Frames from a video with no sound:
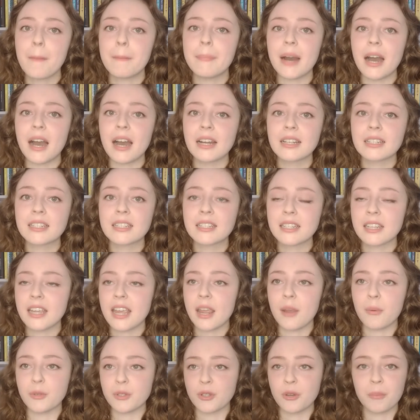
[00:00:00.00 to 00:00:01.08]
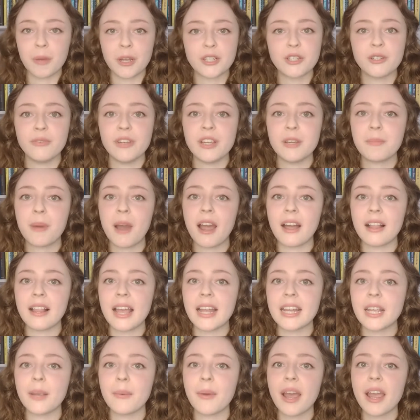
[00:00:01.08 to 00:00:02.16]
but it was on my to-read pile
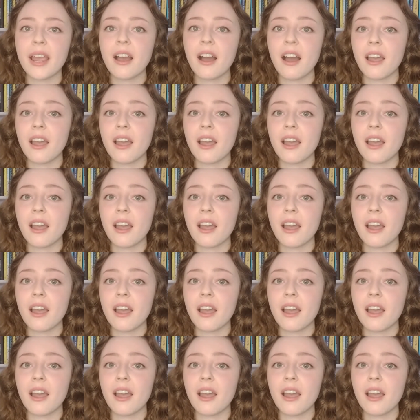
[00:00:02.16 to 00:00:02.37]
anyway.